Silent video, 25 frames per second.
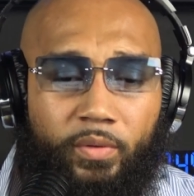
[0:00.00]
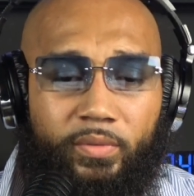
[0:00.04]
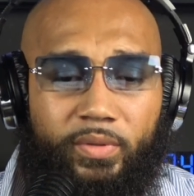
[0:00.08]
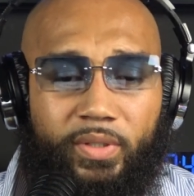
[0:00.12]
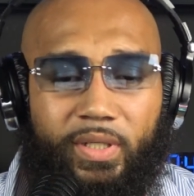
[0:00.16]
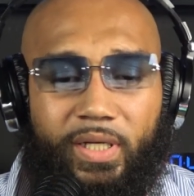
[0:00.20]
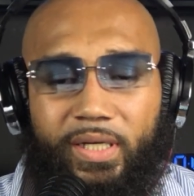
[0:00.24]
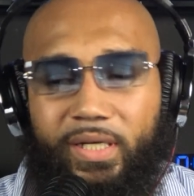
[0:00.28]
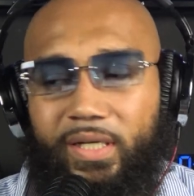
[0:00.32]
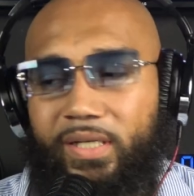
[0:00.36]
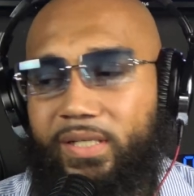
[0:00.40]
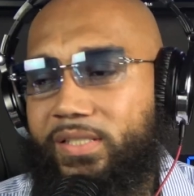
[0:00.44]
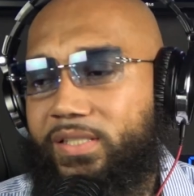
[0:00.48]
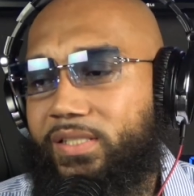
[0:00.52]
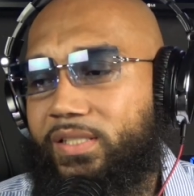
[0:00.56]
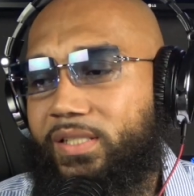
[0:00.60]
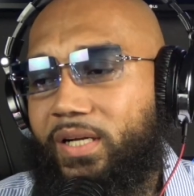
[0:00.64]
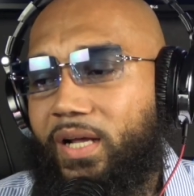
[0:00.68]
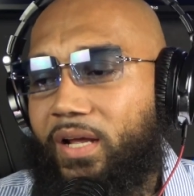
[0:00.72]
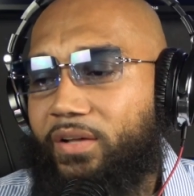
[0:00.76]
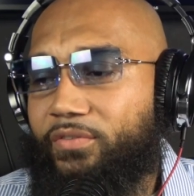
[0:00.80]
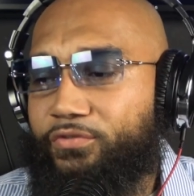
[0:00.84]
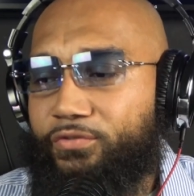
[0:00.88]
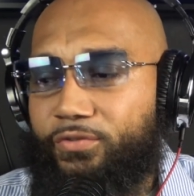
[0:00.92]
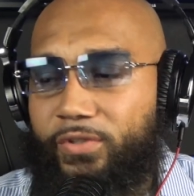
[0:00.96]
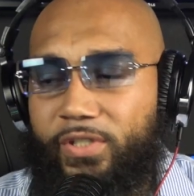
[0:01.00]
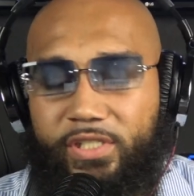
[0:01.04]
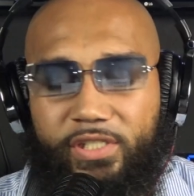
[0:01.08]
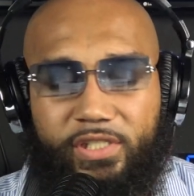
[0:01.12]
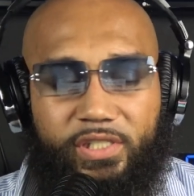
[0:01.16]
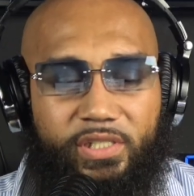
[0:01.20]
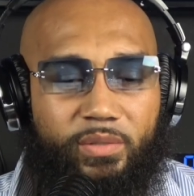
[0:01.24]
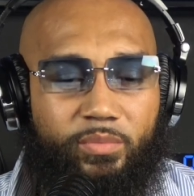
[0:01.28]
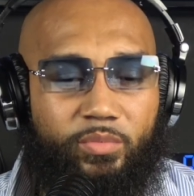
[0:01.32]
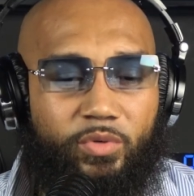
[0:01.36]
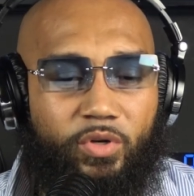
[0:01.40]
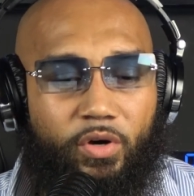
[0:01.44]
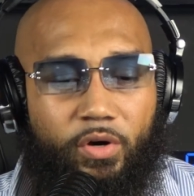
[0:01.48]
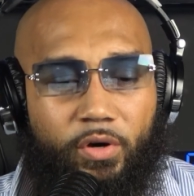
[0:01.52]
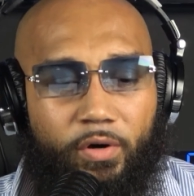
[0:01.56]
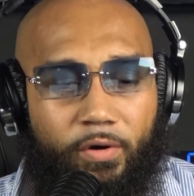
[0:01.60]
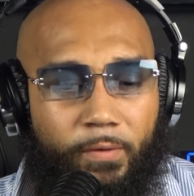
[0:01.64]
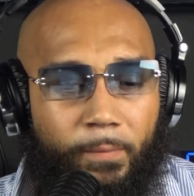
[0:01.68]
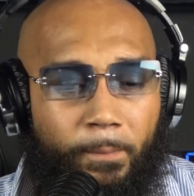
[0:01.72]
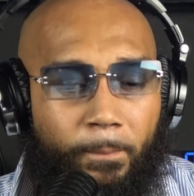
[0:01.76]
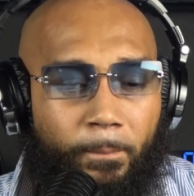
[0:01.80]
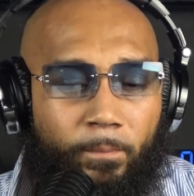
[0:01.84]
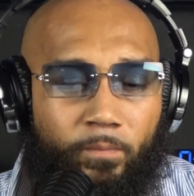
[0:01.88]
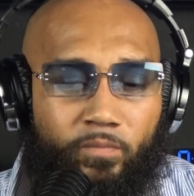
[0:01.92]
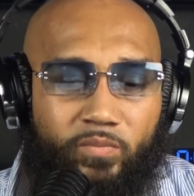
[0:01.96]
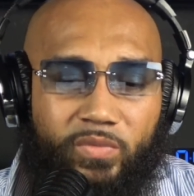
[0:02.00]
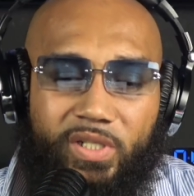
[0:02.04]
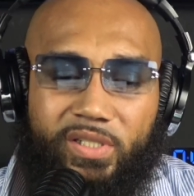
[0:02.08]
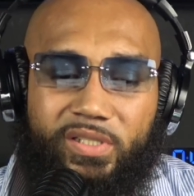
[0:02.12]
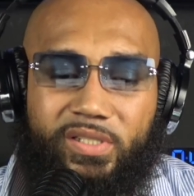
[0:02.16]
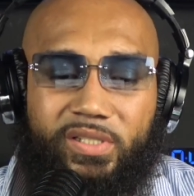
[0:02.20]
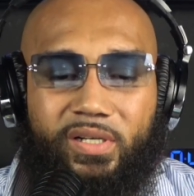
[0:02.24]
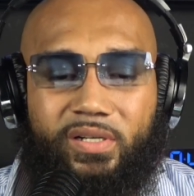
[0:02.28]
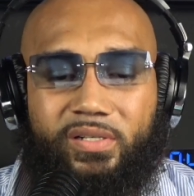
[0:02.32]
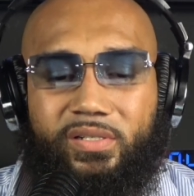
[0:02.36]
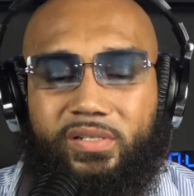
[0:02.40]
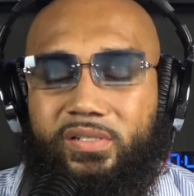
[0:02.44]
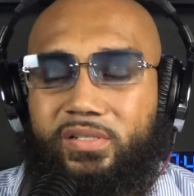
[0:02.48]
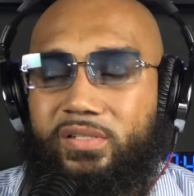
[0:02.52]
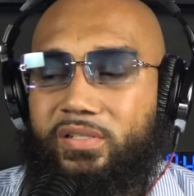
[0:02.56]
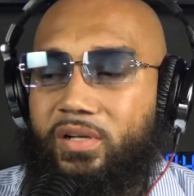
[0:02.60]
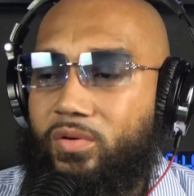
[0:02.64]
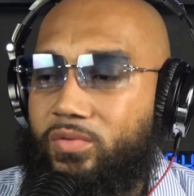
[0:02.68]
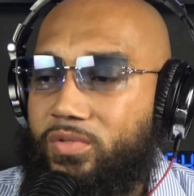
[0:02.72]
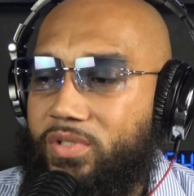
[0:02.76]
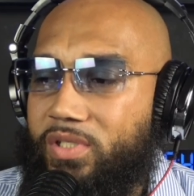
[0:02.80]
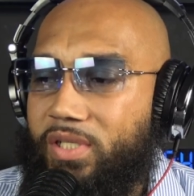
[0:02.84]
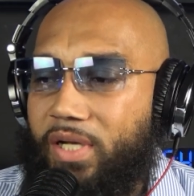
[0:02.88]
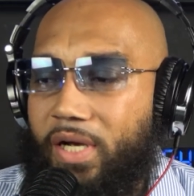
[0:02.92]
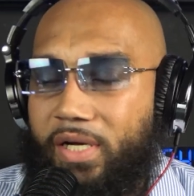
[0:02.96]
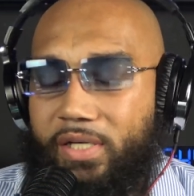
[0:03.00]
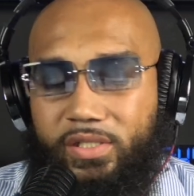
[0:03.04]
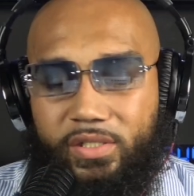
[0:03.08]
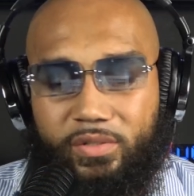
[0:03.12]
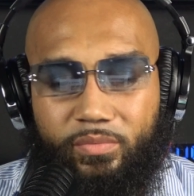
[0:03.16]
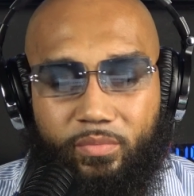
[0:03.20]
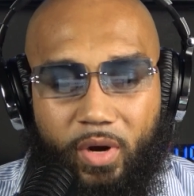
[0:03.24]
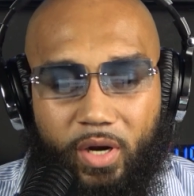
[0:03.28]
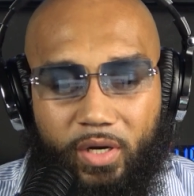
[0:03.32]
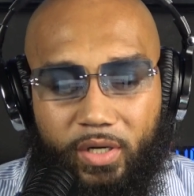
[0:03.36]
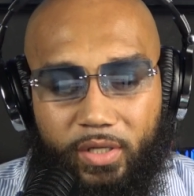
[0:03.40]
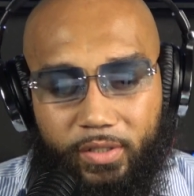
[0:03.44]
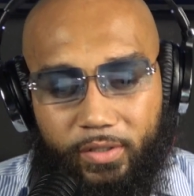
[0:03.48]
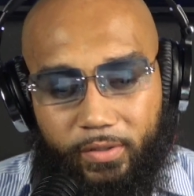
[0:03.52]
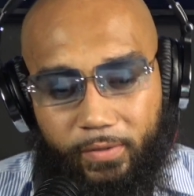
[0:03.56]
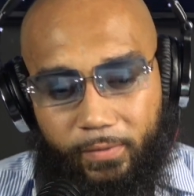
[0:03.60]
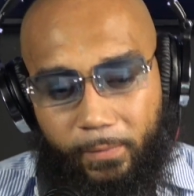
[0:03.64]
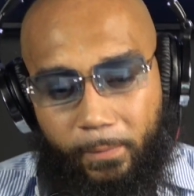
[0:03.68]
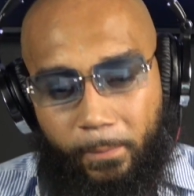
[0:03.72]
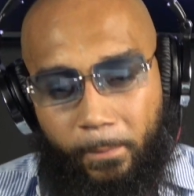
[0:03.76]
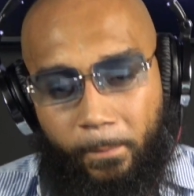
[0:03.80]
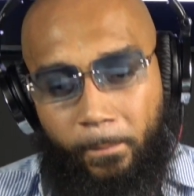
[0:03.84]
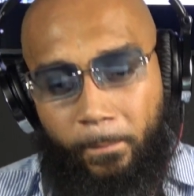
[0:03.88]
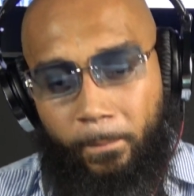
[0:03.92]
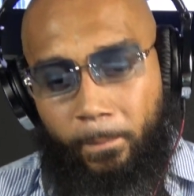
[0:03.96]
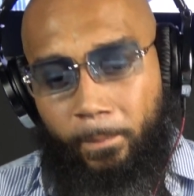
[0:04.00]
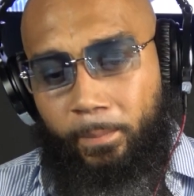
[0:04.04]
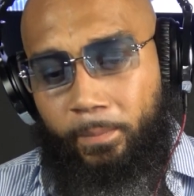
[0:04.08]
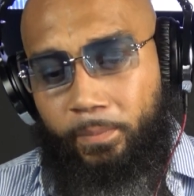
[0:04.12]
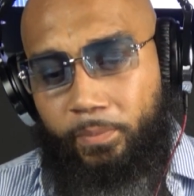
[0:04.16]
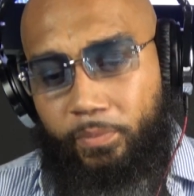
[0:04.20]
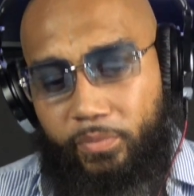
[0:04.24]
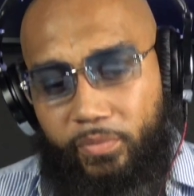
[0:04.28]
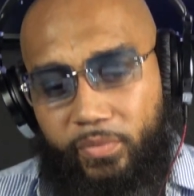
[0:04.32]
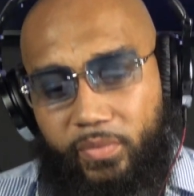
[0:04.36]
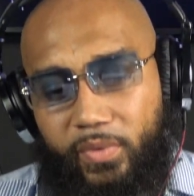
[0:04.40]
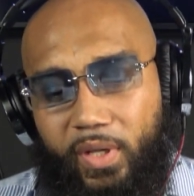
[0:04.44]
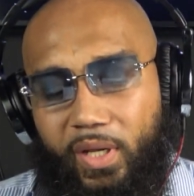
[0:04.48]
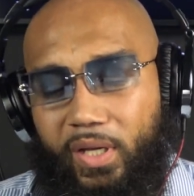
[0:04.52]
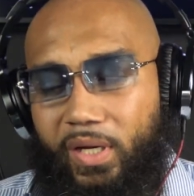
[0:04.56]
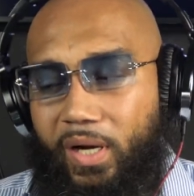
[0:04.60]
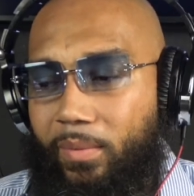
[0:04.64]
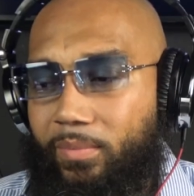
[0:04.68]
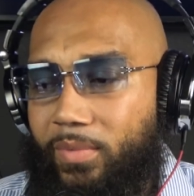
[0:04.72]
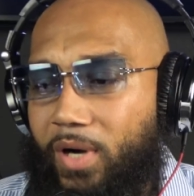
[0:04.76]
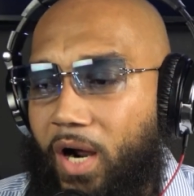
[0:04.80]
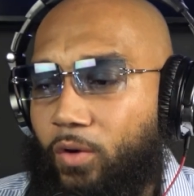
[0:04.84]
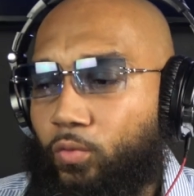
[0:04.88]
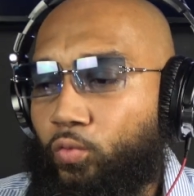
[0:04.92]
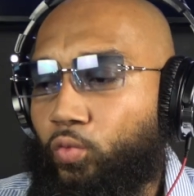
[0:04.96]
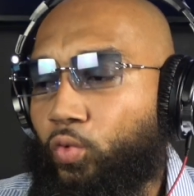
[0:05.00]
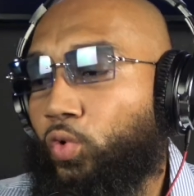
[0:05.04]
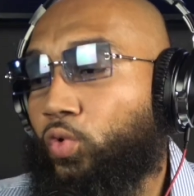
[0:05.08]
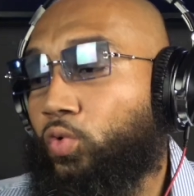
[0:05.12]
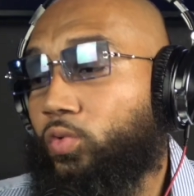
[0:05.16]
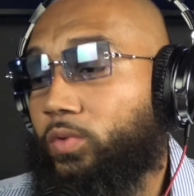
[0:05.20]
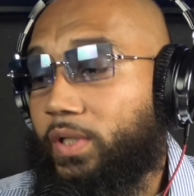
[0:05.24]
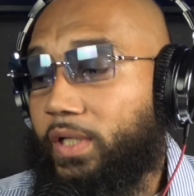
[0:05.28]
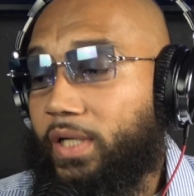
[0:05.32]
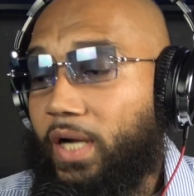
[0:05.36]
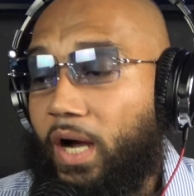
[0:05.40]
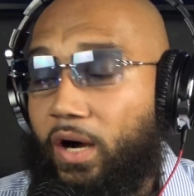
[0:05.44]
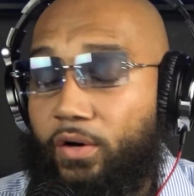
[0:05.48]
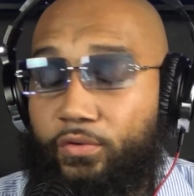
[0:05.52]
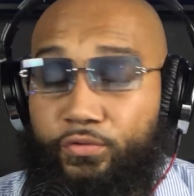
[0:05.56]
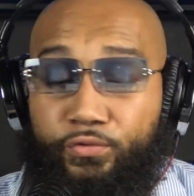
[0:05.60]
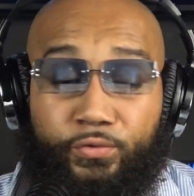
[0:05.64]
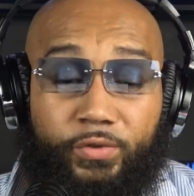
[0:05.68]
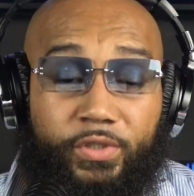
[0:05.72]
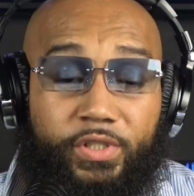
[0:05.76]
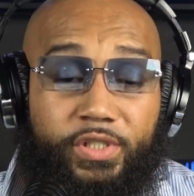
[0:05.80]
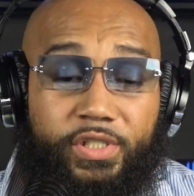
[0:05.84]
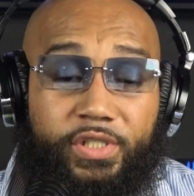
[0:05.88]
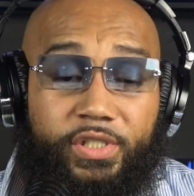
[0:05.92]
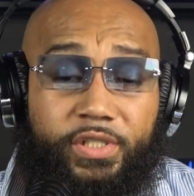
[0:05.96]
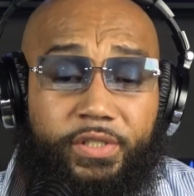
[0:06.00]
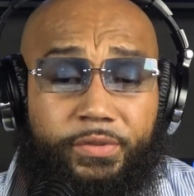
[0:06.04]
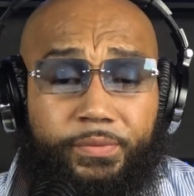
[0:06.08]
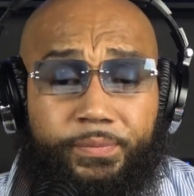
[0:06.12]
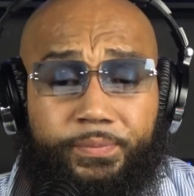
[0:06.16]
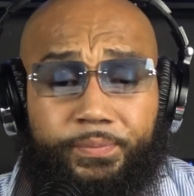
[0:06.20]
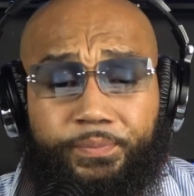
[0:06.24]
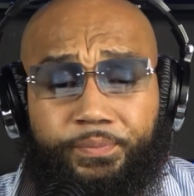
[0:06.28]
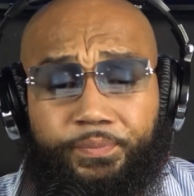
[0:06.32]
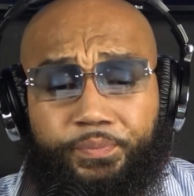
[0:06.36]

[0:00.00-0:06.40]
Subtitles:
Nigga, this shit ain't friendship, dog. This shit is association, my nigga. And I'm not ruling out friendship.